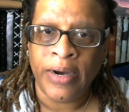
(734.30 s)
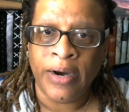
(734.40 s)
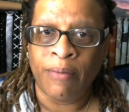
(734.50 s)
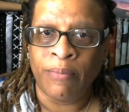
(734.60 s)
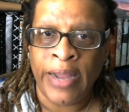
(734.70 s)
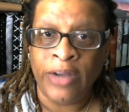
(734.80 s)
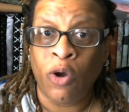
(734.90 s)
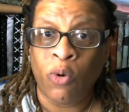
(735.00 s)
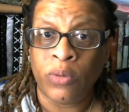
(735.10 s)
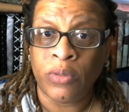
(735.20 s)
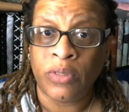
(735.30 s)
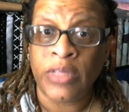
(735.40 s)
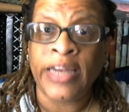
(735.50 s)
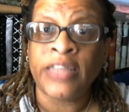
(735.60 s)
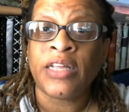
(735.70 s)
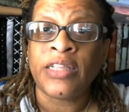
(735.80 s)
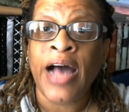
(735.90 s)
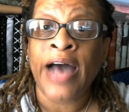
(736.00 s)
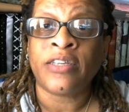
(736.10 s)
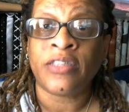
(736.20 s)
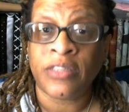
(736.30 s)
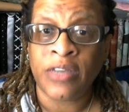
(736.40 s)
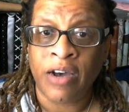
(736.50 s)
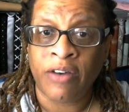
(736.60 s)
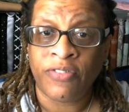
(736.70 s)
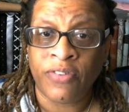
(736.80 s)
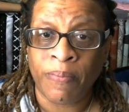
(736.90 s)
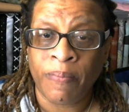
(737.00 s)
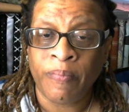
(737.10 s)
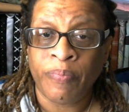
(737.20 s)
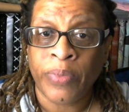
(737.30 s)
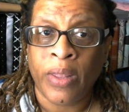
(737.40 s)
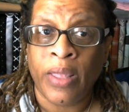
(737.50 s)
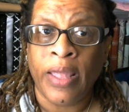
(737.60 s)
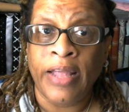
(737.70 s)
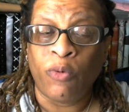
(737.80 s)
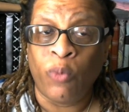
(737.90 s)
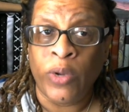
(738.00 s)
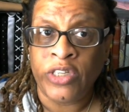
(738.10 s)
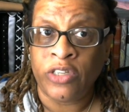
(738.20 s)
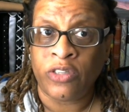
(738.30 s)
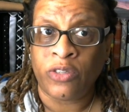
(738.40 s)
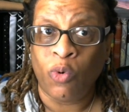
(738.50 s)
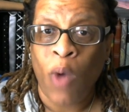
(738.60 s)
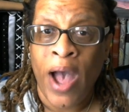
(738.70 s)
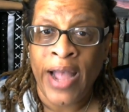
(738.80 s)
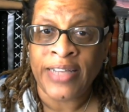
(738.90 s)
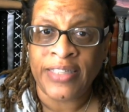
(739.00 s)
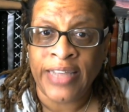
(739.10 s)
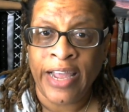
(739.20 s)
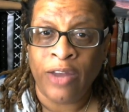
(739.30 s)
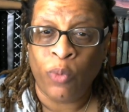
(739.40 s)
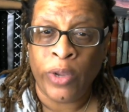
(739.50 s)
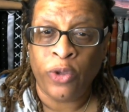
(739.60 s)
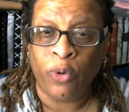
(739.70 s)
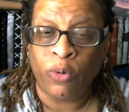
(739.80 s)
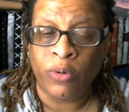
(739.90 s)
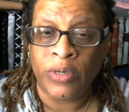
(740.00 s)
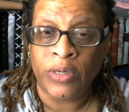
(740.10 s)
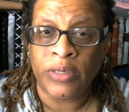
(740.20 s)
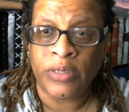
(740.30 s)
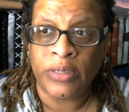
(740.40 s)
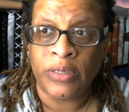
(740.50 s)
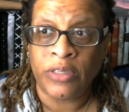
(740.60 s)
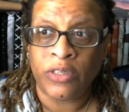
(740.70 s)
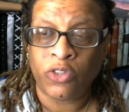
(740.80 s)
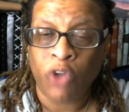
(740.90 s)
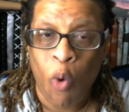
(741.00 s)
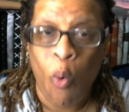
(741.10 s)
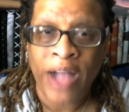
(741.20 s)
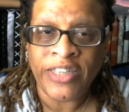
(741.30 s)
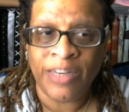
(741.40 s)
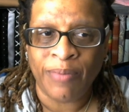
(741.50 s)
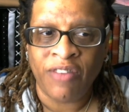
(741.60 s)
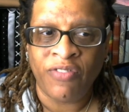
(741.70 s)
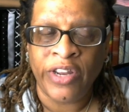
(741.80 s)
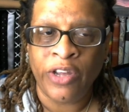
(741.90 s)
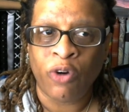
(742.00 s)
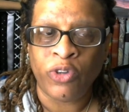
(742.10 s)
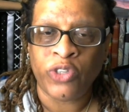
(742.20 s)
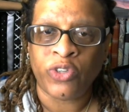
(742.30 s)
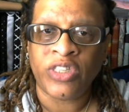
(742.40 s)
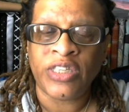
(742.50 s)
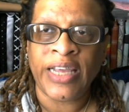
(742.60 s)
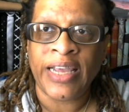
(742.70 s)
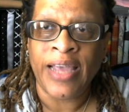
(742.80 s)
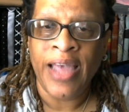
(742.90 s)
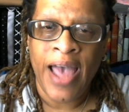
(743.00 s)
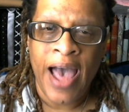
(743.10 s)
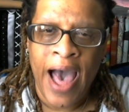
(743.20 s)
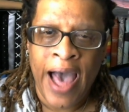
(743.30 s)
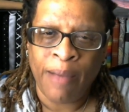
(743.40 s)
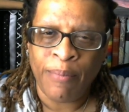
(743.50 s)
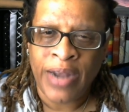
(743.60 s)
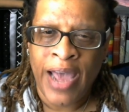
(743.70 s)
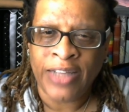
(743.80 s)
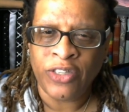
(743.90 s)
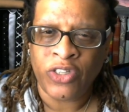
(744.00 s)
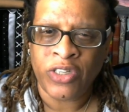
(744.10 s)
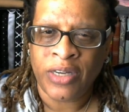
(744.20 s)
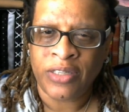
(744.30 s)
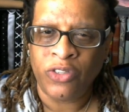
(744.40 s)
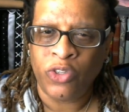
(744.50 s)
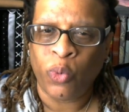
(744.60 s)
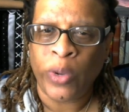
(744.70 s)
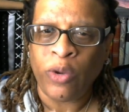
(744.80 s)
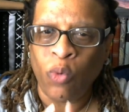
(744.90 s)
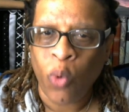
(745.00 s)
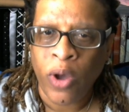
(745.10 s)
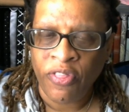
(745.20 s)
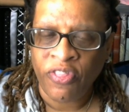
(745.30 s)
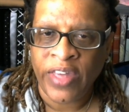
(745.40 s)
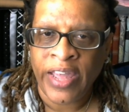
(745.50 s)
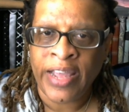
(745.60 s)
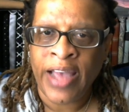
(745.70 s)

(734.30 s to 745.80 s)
Make note, that is a lot of stuff, which is why I said when you start watching my videos, you'll see I am not just doing one thing.